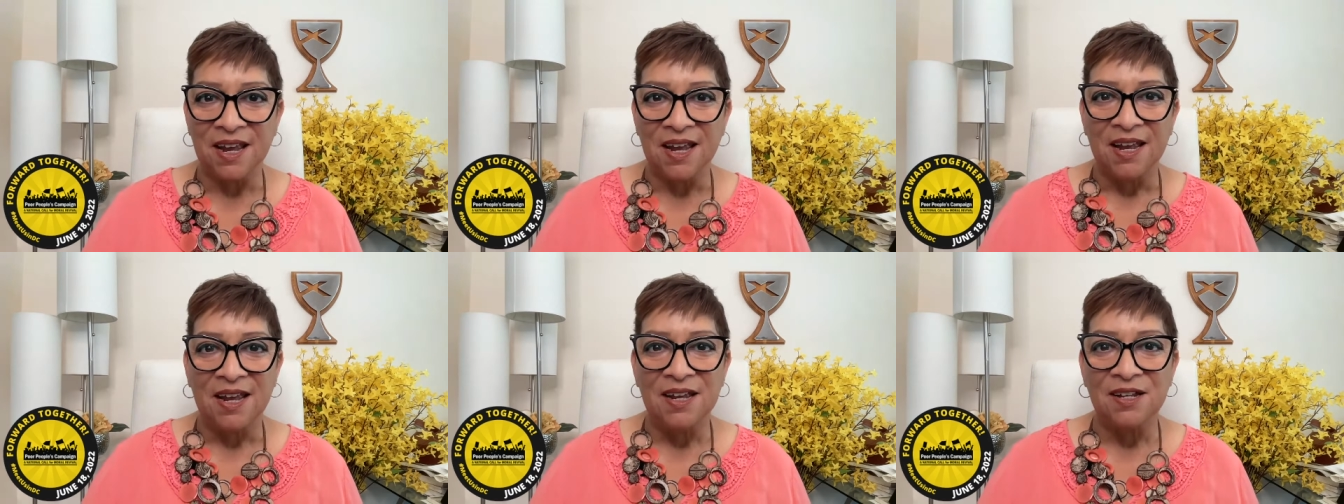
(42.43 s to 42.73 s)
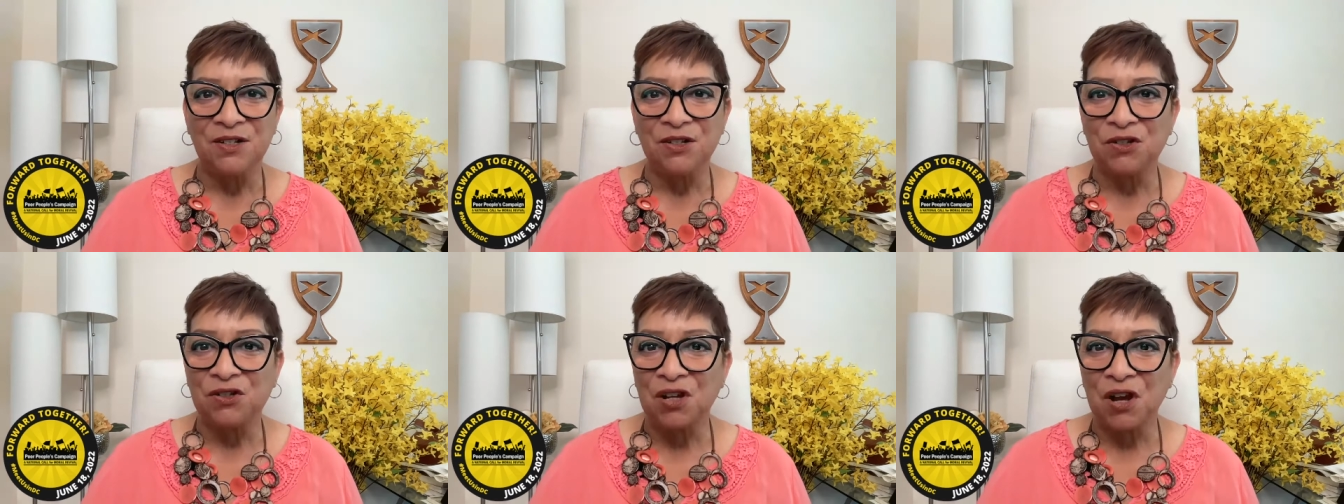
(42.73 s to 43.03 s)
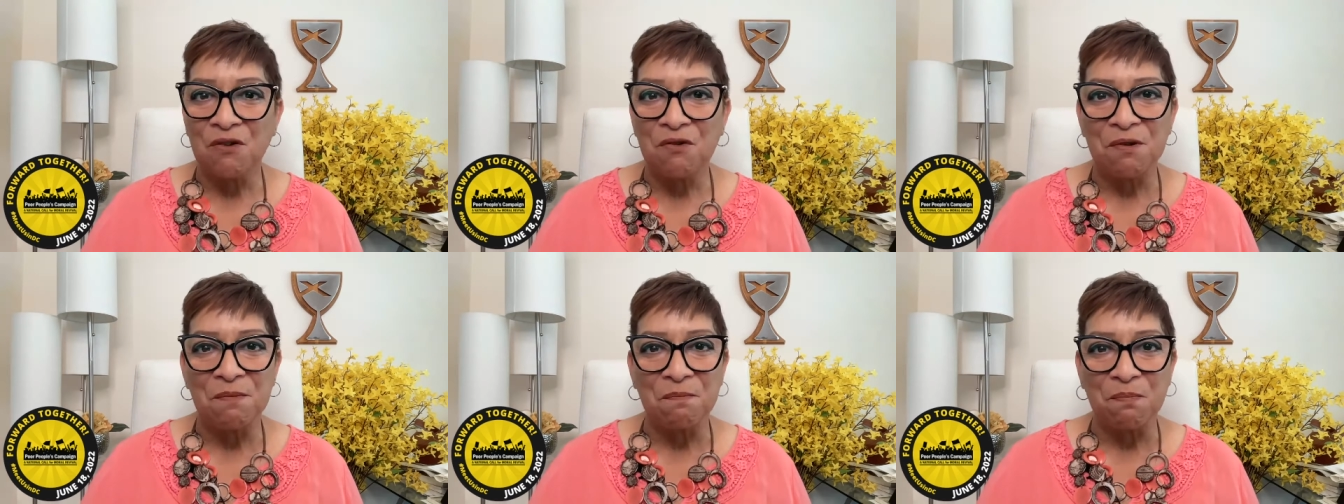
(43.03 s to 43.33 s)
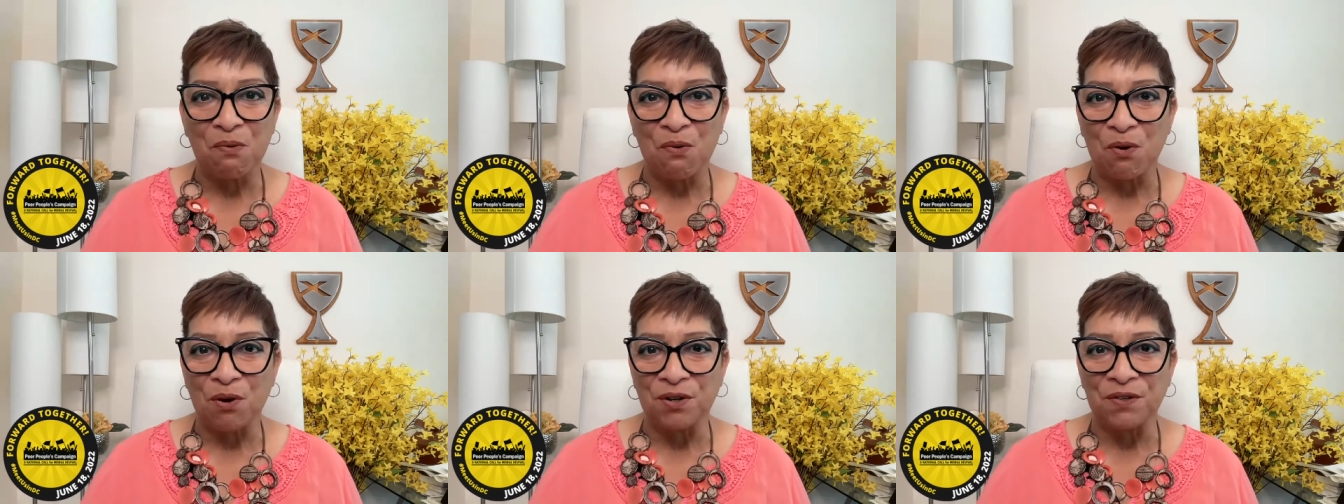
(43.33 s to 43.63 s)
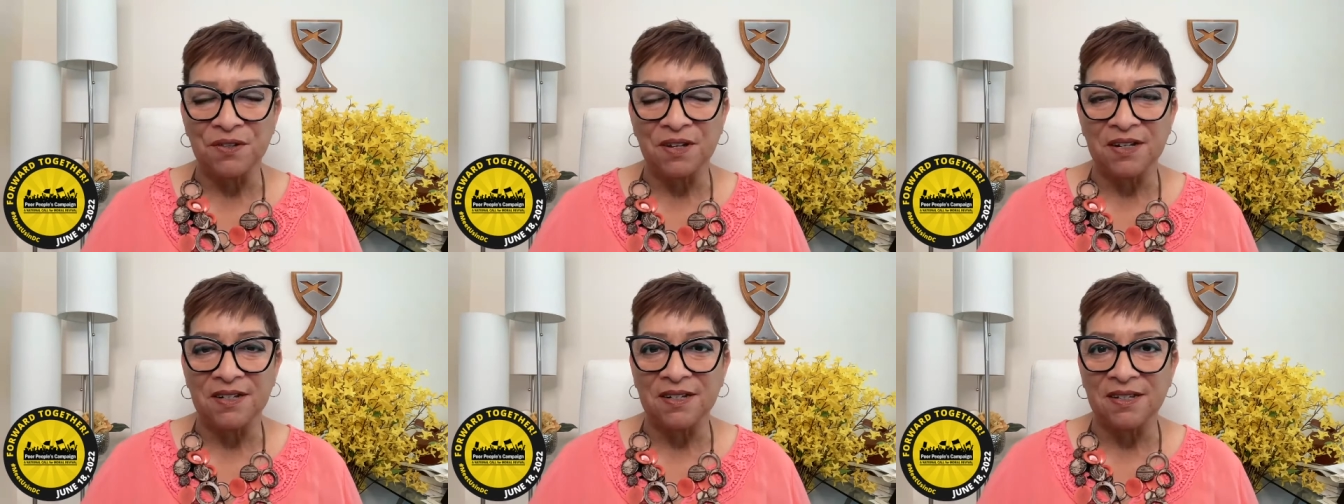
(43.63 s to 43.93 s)
It's so important
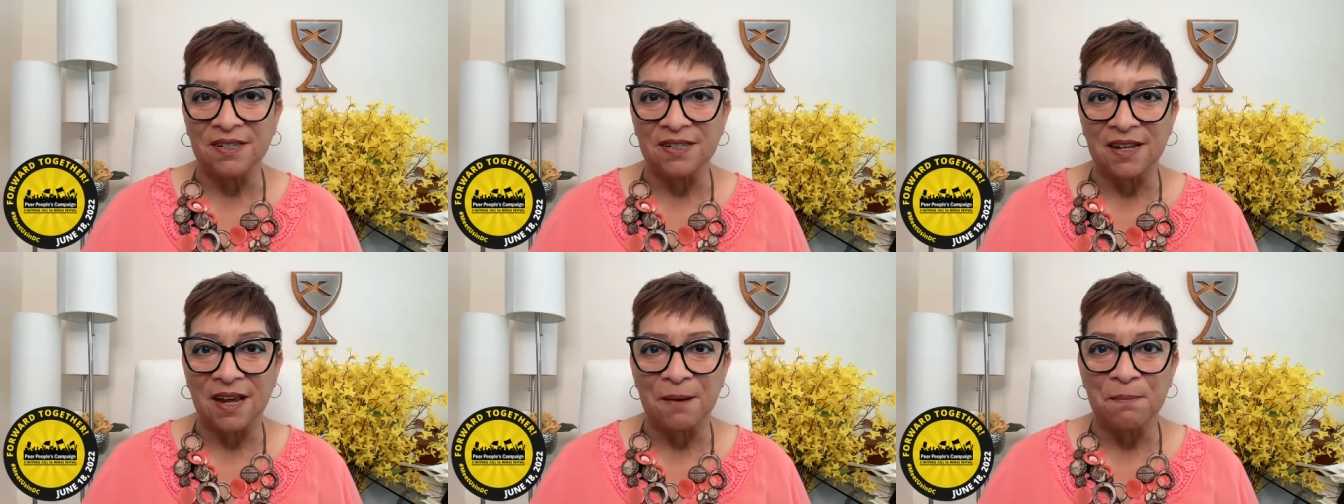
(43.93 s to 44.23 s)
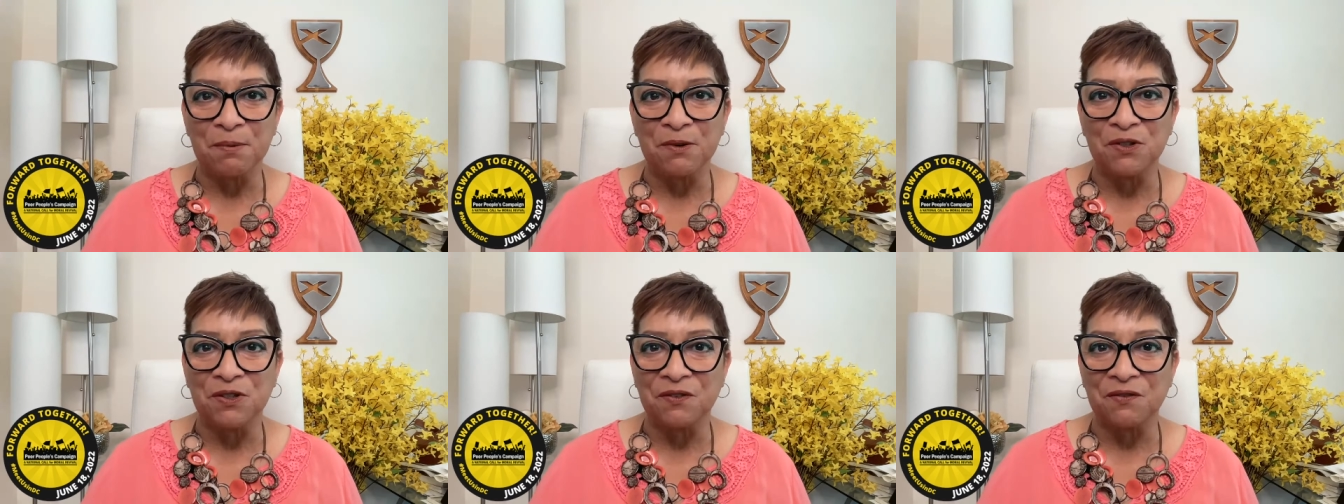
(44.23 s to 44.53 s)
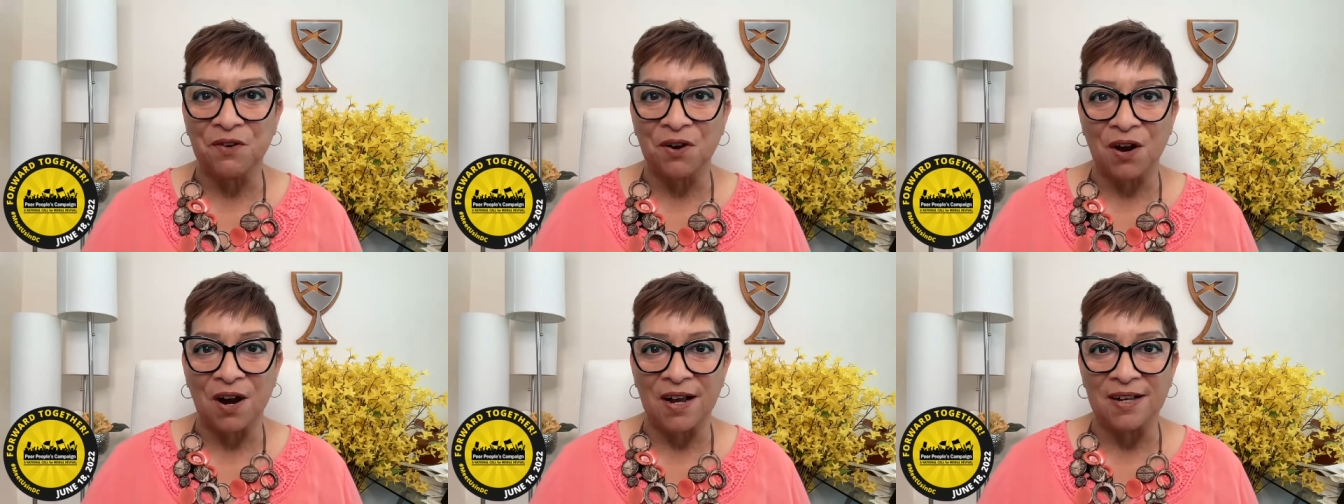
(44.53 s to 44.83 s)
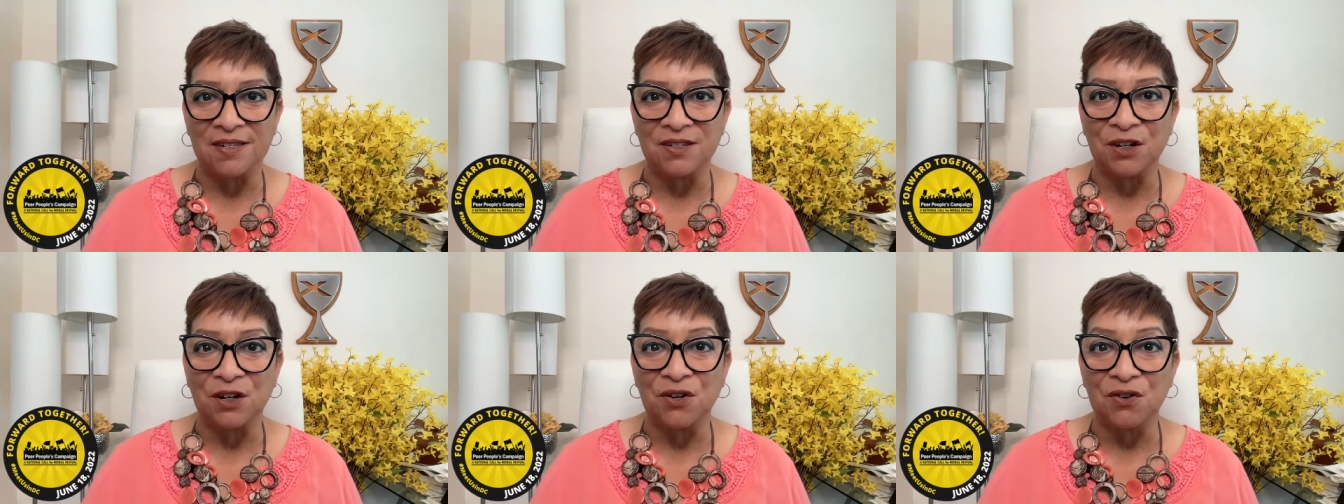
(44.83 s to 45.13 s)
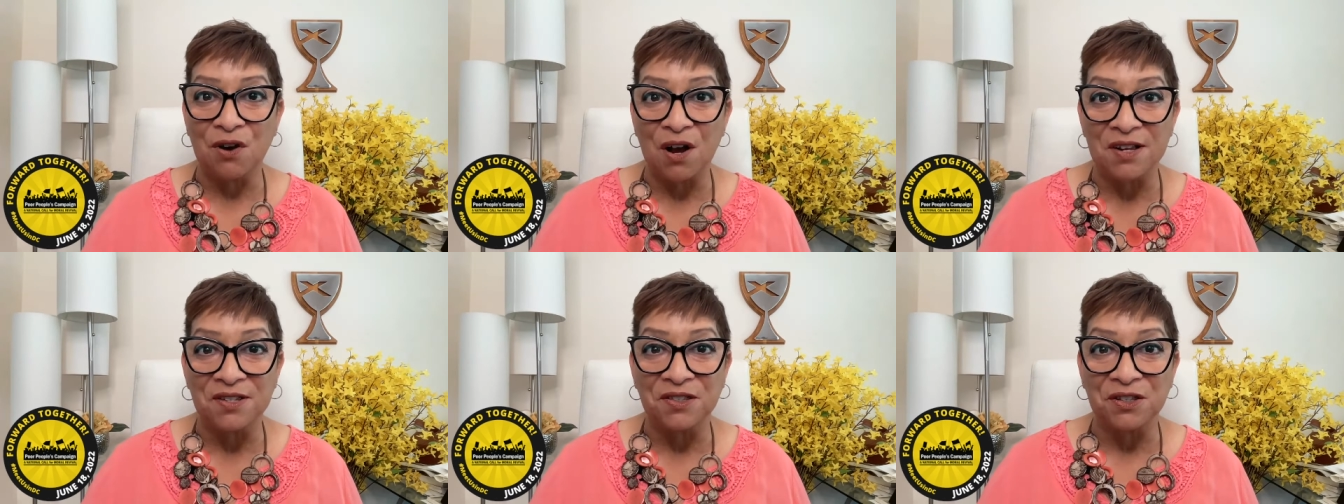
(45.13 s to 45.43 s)
that disciples of Christ
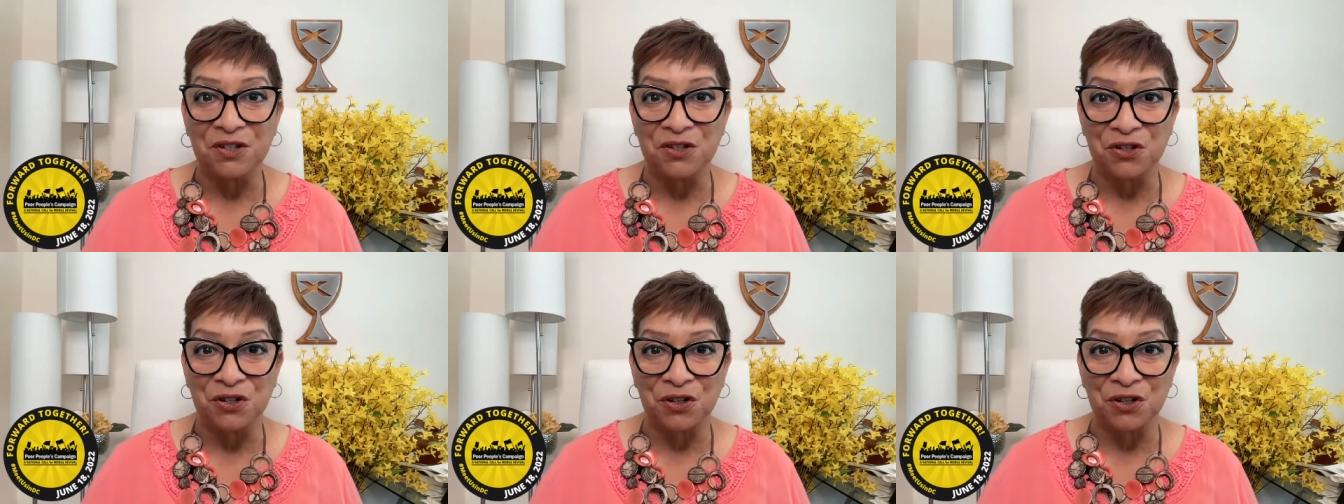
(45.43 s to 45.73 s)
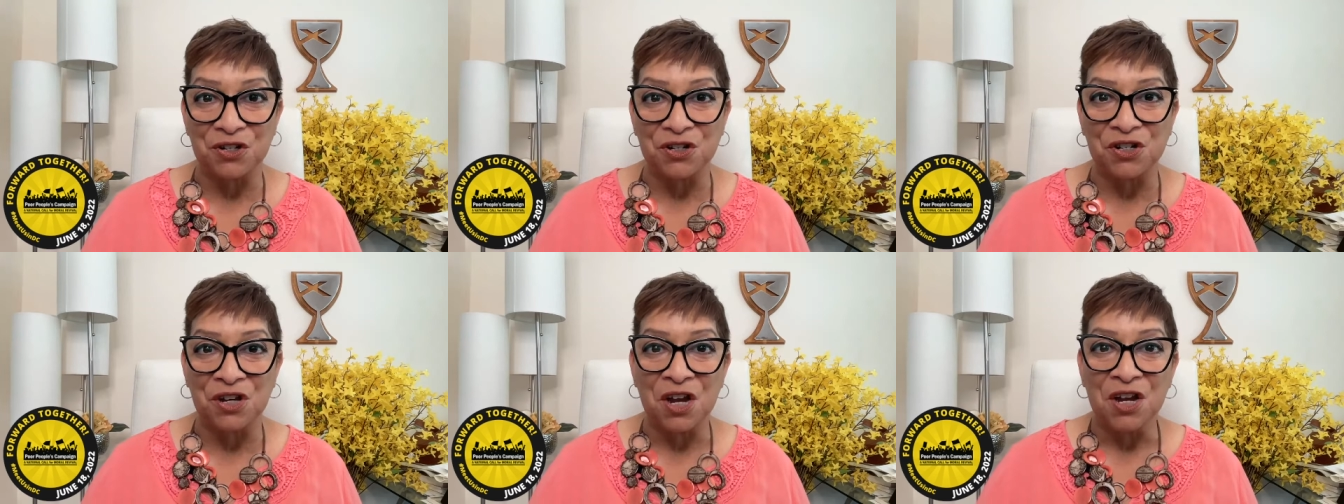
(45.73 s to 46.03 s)
across the church